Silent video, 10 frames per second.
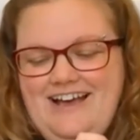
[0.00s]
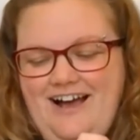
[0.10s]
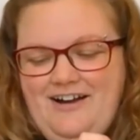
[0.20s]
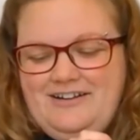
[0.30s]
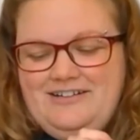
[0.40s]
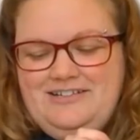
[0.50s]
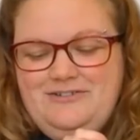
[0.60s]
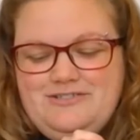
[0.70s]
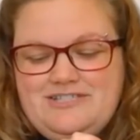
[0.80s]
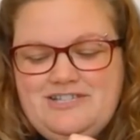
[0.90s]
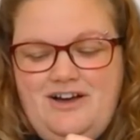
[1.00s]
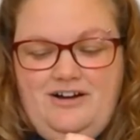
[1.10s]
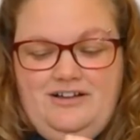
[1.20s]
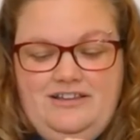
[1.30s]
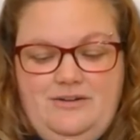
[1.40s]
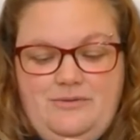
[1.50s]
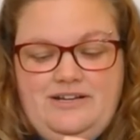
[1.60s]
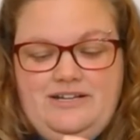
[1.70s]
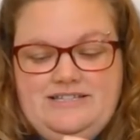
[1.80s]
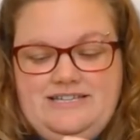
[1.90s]
Our new song that we're
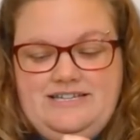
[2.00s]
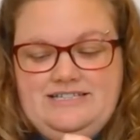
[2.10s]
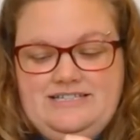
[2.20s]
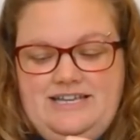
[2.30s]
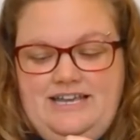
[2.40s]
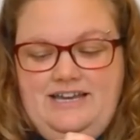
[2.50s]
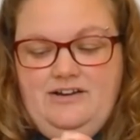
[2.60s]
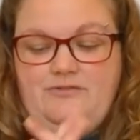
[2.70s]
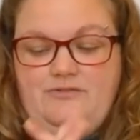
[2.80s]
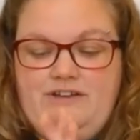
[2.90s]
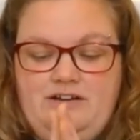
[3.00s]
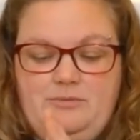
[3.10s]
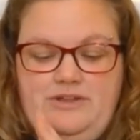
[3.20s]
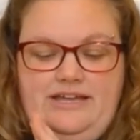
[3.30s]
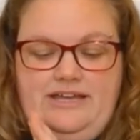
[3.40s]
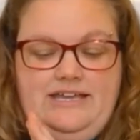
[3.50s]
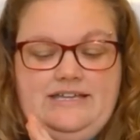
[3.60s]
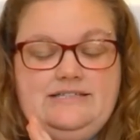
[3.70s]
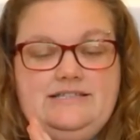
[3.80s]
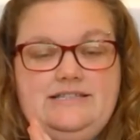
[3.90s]
going to sing today, or finger play,
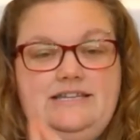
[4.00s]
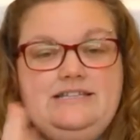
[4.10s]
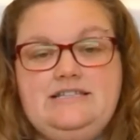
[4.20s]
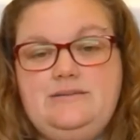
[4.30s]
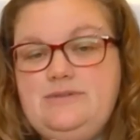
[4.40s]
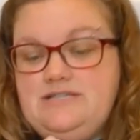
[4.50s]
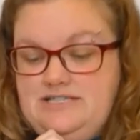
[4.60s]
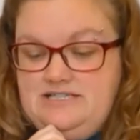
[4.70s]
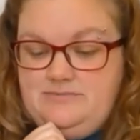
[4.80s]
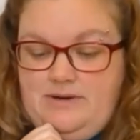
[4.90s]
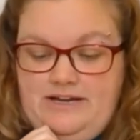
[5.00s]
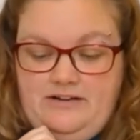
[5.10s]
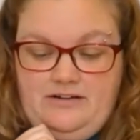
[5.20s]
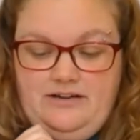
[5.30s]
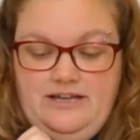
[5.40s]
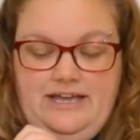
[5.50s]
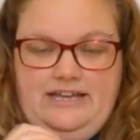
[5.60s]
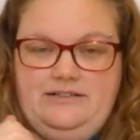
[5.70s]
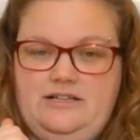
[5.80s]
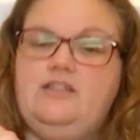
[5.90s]
is the Itsy Bitsy Spider.
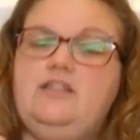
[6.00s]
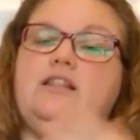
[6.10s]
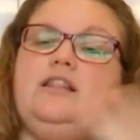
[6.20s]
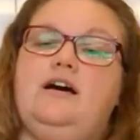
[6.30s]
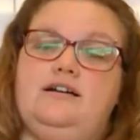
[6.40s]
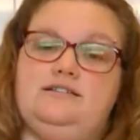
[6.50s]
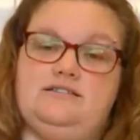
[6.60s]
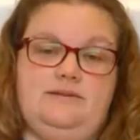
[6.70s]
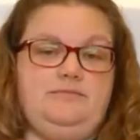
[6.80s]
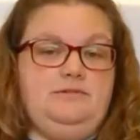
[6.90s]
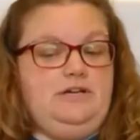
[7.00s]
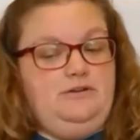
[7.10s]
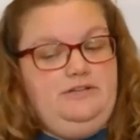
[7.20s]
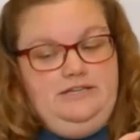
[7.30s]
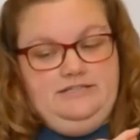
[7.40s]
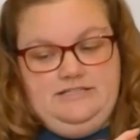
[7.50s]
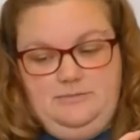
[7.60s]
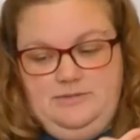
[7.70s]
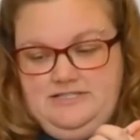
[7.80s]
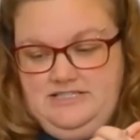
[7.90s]
And lots of people know the
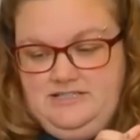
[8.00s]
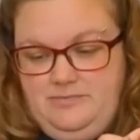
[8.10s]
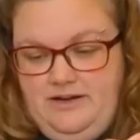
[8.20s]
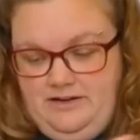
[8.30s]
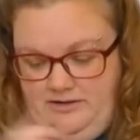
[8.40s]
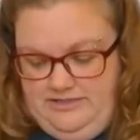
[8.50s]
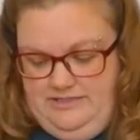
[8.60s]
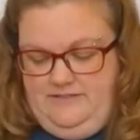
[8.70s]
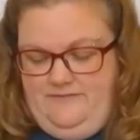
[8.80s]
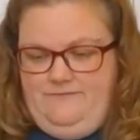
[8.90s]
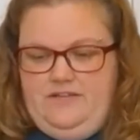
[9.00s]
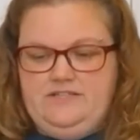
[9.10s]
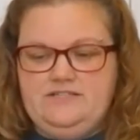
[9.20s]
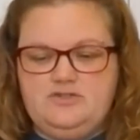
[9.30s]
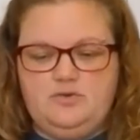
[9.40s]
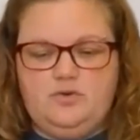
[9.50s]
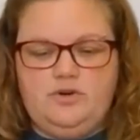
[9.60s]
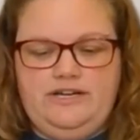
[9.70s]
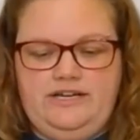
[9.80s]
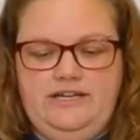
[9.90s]
Itsy Bitsy Spider. It tells a fun
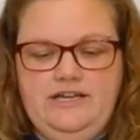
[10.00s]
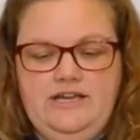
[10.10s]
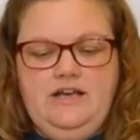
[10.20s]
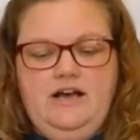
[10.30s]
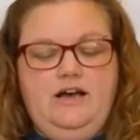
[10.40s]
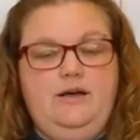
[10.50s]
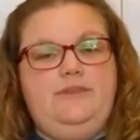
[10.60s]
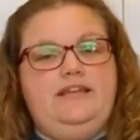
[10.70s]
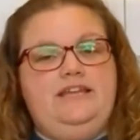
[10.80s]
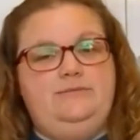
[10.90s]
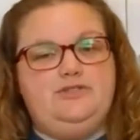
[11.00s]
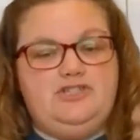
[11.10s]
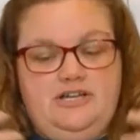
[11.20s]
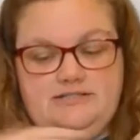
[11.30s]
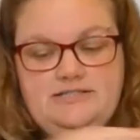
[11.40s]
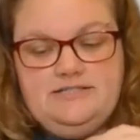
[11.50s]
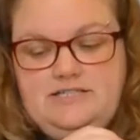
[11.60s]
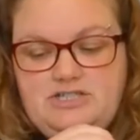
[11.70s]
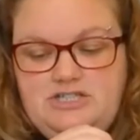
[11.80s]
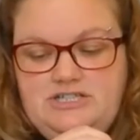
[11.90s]
story that keeps your child's
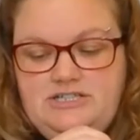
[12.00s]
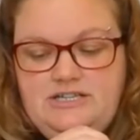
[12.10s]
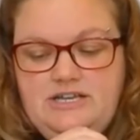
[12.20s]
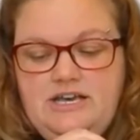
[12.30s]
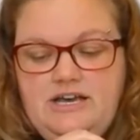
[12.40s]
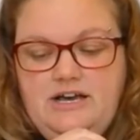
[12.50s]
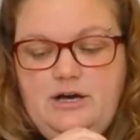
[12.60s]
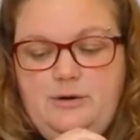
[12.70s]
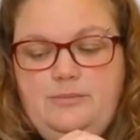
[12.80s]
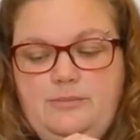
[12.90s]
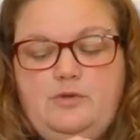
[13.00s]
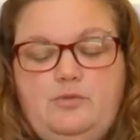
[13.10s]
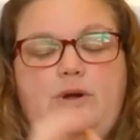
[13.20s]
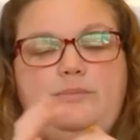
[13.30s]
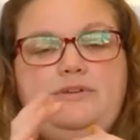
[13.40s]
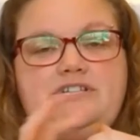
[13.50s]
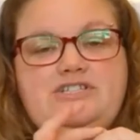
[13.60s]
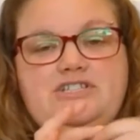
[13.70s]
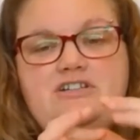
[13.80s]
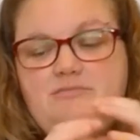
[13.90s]
attention. The
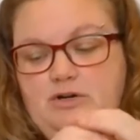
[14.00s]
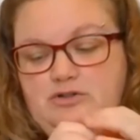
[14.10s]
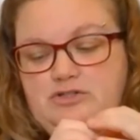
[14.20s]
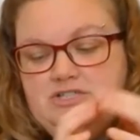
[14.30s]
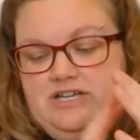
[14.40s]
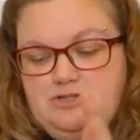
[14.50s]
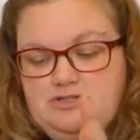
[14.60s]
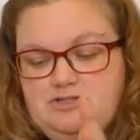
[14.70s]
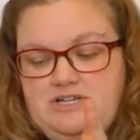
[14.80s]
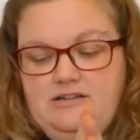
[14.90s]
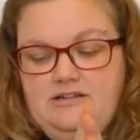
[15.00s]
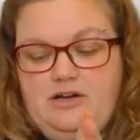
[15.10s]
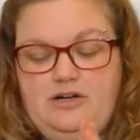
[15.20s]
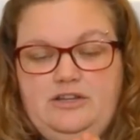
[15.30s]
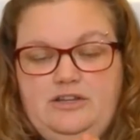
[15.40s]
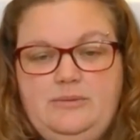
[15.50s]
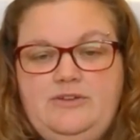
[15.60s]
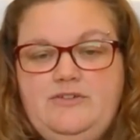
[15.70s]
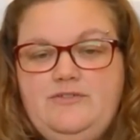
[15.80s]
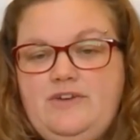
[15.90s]
repetition of motion helps your child learn them
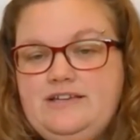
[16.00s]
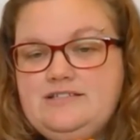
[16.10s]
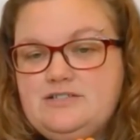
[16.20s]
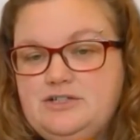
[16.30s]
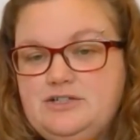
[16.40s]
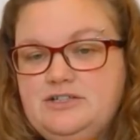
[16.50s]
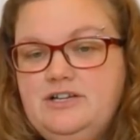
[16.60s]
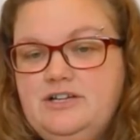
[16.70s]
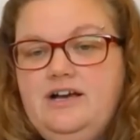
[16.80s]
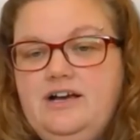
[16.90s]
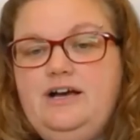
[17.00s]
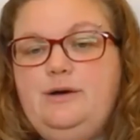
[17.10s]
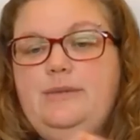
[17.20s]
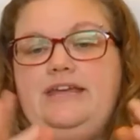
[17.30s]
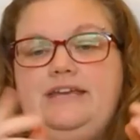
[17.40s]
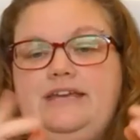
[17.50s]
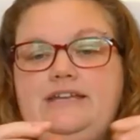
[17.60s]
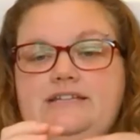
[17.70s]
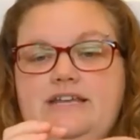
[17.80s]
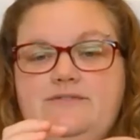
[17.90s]
even faster.
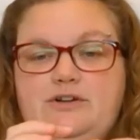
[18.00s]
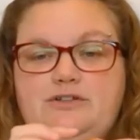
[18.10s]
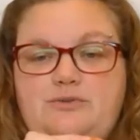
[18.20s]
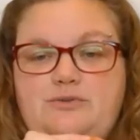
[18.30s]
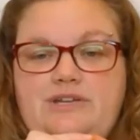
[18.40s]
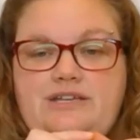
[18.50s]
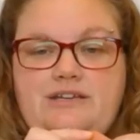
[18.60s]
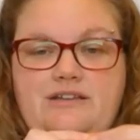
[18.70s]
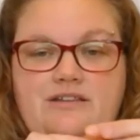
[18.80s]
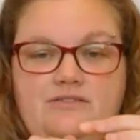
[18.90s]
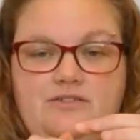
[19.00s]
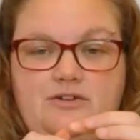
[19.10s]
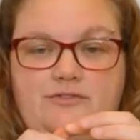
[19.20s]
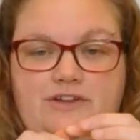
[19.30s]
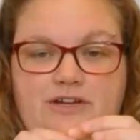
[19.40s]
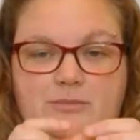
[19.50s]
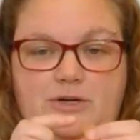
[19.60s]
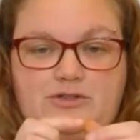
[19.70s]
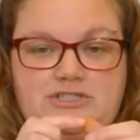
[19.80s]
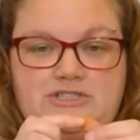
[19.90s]
And if they're doing the little finger
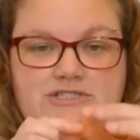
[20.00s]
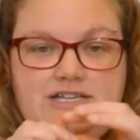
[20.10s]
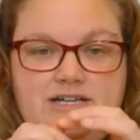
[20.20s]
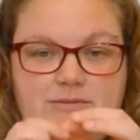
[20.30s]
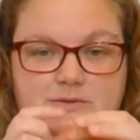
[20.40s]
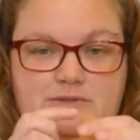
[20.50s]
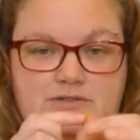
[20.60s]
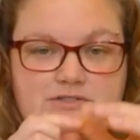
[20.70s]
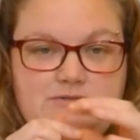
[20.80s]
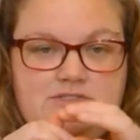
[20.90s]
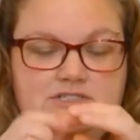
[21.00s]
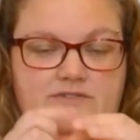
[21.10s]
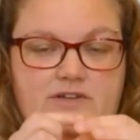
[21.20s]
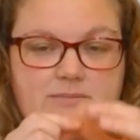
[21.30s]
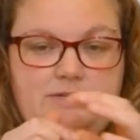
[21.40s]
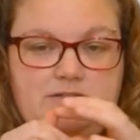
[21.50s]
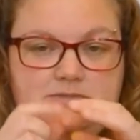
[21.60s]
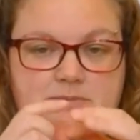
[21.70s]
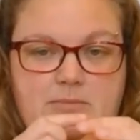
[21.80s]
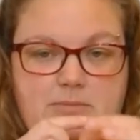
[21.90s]
motions, it helps with develop those
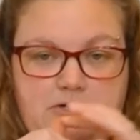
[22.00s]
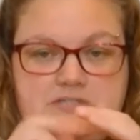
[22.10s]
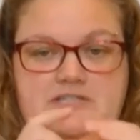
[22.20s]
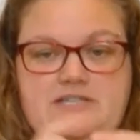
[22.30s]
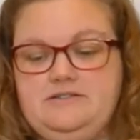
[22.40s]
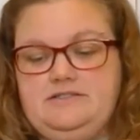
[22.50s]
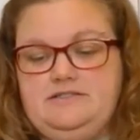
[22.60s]
small motor skills.